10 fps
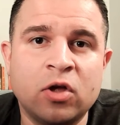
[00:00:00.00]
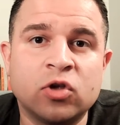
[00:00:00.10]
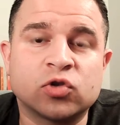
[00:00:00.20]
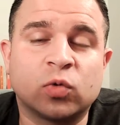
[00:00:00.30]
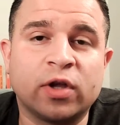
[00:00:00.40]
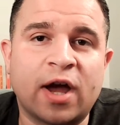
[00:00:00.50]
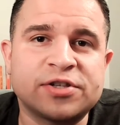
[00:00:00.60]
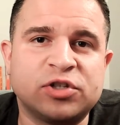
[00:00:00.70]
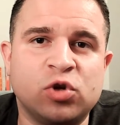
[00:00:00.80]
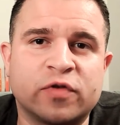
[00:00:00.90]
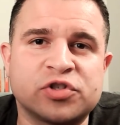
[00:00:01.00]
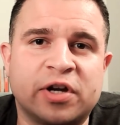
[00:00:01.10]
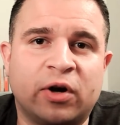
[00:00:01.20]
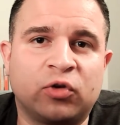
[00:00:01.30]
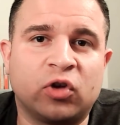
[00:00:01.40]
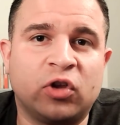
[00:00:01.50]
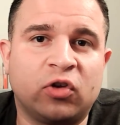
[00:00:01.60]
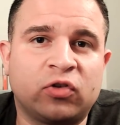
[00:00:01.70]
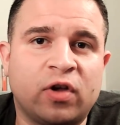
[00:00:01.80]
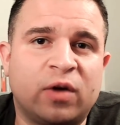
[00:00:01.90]
So really, I see two different scenarios on
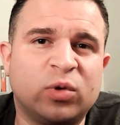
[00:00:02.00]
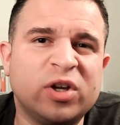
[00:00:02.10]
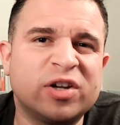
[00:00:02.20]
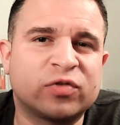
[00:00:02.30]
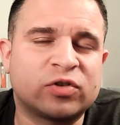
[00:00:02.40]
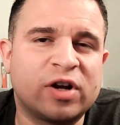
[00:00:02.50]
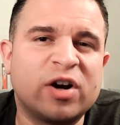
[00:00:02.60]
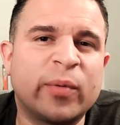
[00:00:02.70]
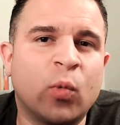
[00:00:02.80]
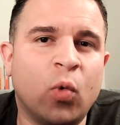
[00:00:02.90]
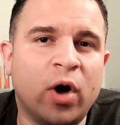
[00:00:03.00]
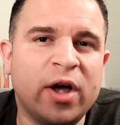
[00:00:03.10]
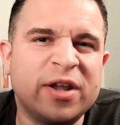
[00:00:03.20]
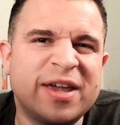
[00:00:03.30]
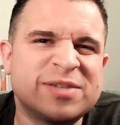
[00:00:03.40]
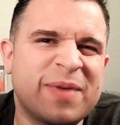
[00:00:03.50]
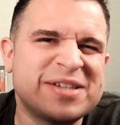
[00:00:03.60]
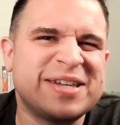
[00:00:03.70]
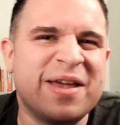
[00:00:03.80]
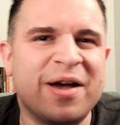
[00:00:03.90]
this. Uh, really, scenario number one is
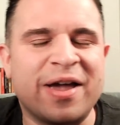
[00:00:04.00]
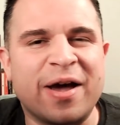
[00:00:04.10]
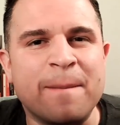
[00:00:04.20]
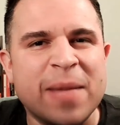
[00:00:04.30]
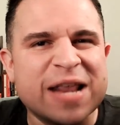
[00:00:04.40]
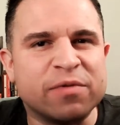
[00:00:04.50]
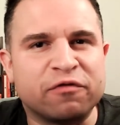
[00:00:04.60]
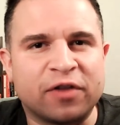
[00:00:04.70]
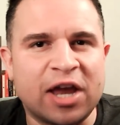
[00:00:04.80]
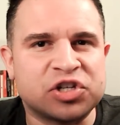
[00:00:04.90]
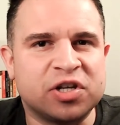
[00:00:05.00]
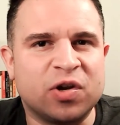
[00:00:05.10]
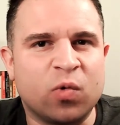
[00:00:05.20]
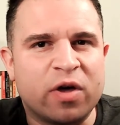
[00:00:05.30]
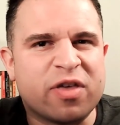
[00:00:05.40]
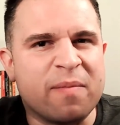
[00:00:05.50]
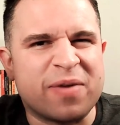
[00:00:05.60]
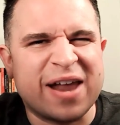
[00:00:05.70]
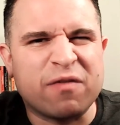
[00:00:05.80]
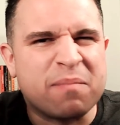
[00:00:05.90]
basically a, a uh, medium inflation with a
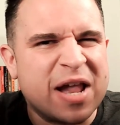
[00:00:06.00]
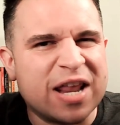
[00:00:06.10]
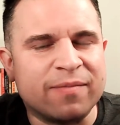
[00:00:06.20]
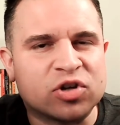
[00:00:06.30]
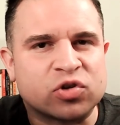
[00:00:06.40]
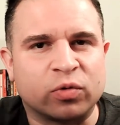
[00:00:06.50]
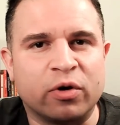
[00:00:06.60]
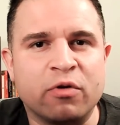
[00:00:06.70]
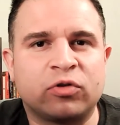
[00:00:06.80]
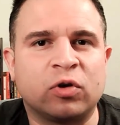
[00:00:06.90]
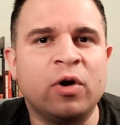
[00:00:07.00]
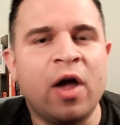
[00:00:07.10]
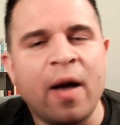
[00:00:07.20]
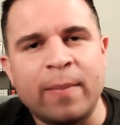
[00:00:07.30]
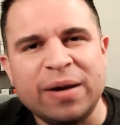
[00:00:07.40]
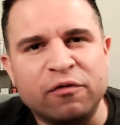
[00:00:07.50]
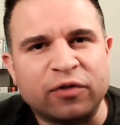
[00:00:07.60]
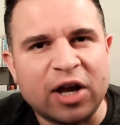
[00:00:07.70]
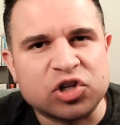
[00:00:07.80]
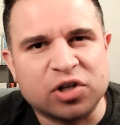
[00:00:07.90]
kind of a medium-ish growth. So medium
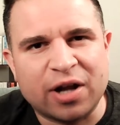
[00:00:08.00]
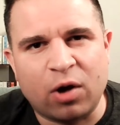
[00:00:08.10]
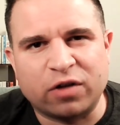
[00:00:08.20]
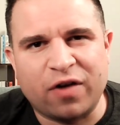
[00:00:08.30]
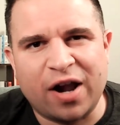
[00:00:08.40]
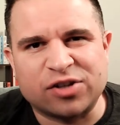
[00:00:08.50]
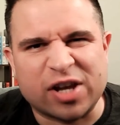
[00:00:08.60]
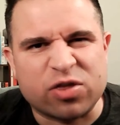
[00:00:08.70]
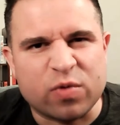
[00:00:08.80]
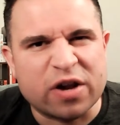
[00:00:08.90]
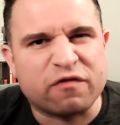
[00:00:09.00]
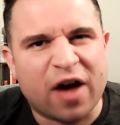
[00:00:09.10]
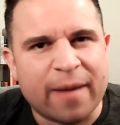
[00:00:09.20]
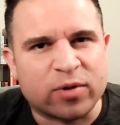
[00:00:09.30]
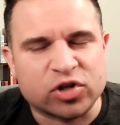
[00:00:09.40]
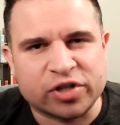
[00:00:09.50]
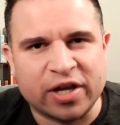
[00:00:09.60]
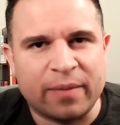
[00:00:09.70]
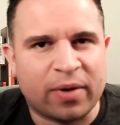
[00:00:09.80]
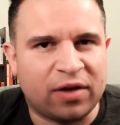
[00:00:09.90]
inflation, I would define as like three to five
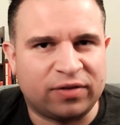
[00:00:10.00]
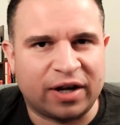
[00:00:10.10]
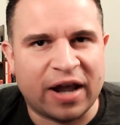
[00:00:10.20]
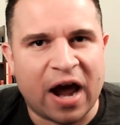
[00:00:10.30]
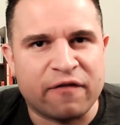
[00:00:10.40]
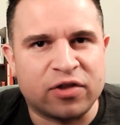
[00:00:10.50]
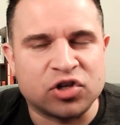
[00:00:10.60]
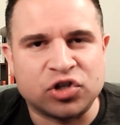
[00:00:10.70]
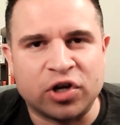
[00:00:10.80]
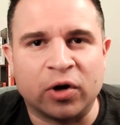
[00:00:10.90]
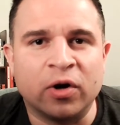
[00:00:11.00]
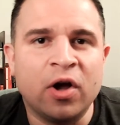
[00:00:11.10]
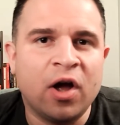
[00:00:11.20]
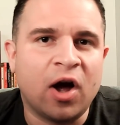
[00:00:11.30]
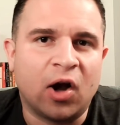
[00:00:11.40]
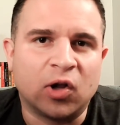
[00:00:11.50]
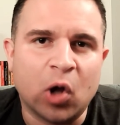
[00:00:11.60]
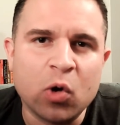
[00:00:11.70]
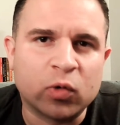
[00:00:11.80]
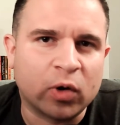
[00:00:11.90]
percent by the second half of this year. Uh, low
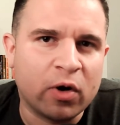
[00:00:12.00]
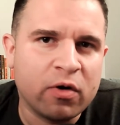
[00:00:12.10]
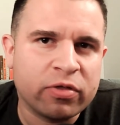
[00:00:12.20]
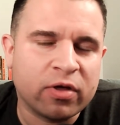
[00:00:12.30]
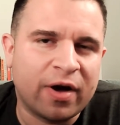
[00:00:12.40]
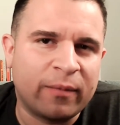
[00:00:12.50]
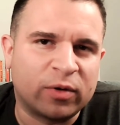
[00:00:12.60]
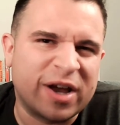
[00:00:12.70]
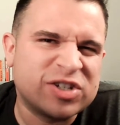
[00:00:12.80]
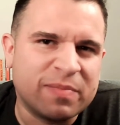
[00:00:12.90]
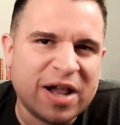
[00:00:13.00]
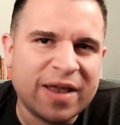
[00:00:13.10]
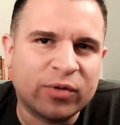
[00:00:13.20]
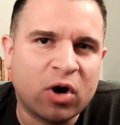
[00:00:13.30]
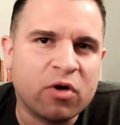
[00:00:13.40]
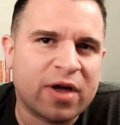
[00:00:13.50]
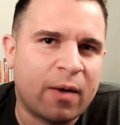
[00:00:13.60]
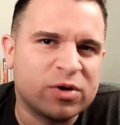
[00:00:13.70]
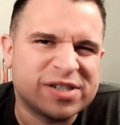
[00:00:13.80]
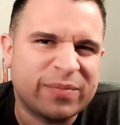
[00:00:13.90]
growth, um, or actually medium growth, I
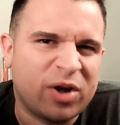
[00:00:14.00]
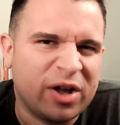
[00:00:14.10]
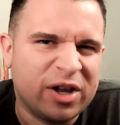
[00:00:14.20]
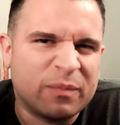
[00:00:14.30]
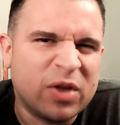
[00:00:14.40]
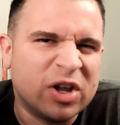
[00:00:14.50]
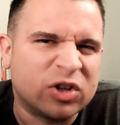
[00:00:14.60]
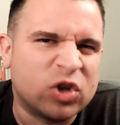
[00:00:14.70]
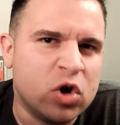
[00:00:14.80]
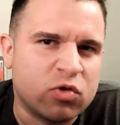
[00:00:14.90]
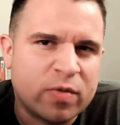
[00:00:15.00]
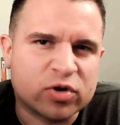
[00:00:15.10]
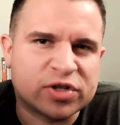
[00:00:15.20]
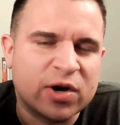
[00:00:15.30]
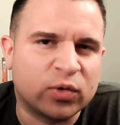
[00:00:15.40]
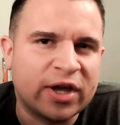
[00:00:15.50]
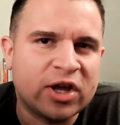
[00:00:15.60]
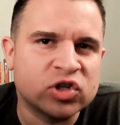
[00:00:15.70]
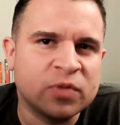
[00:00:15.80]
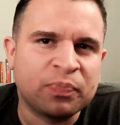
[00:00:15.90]
would say probably you know in a two to three percent
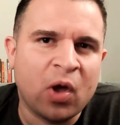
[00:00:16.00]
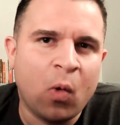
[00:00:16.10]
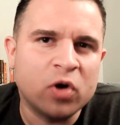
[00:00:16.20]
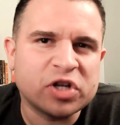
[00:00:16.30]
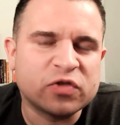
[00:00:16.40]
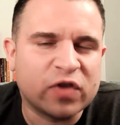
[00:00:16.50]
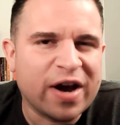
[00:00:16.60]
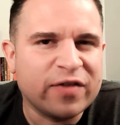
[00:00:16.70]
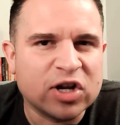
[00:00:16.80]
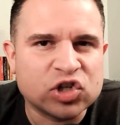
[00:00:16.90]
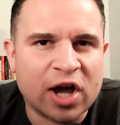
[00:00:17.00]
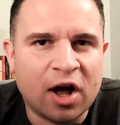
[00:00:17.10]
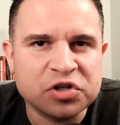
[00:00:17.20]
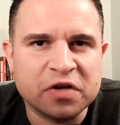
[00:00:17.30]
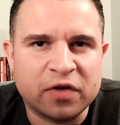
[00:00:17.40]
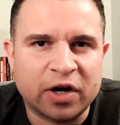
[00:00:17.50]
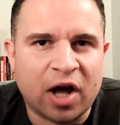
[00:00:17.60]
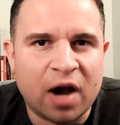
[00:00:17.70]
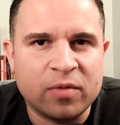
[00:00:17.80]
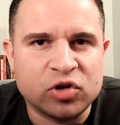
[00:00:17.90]
range, which is very very challenging for an
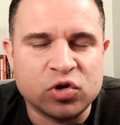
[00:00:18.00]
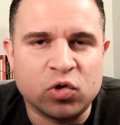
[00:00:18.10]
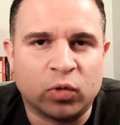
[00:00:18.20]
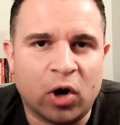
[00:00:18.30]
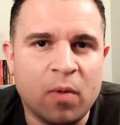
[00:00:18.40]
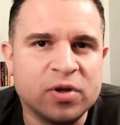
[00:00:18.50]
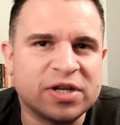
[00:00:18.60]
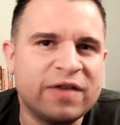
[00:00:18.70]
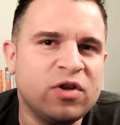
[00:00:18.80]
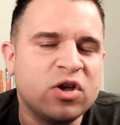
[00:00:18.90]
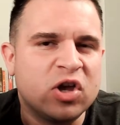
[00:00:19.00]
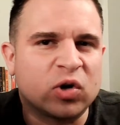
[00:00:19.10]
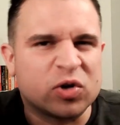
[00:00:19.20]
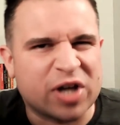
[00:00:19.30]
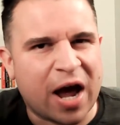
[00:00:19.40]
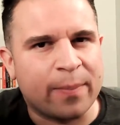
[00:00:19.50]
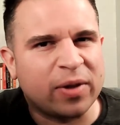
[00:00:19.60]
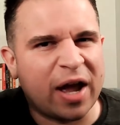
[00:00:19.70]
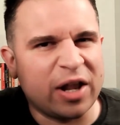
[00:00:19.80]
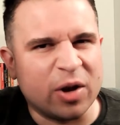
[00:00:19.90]
economy to grow because even though you can grow top
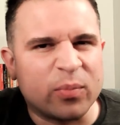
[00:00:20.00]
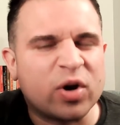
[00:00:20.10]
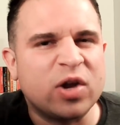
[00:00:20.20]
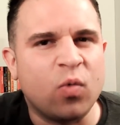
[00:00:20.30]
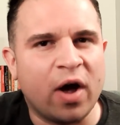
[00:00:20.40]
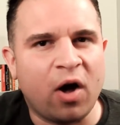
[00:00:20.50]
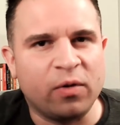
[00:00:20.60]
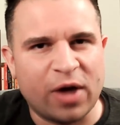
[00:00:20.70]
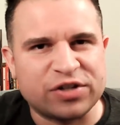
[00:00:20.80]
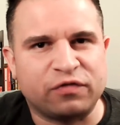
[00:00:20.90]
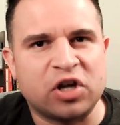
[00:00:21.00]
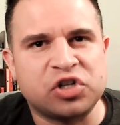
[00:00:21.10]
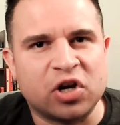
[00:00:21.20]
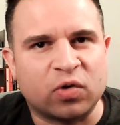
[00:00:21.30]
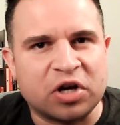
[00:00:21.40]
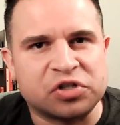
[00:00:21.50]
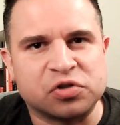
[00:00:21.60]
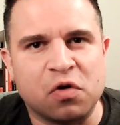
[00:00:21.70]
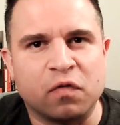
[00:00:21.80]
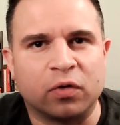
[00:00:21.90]
line you know pretty well as inflation increases
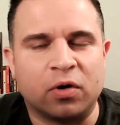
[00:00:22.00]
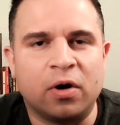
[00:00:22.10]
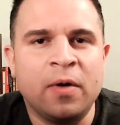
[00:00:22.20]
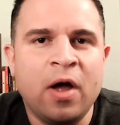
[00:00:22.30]
overall,